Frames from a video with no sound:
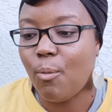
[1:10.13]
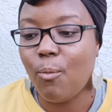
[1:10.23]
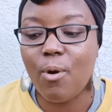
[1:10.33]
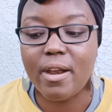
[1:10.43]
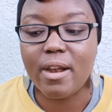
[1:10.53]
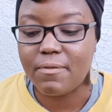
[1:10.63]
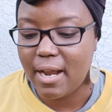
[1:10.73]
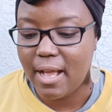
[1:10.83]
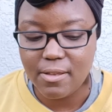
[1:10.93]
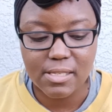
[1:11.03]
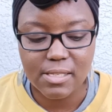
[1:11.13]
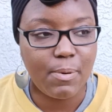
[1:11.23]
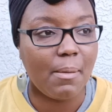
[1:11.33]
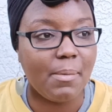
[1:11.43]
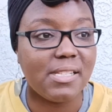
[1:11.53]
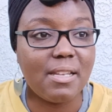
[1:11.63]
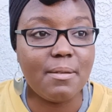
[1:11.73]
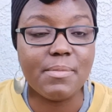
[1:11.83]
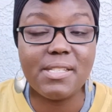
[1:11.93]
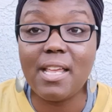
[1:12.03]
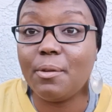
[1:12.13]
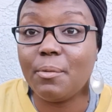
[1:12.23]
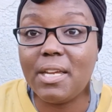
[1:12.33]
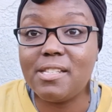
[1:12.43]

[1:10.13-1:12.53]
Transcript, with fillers: whatever else, probably some celery,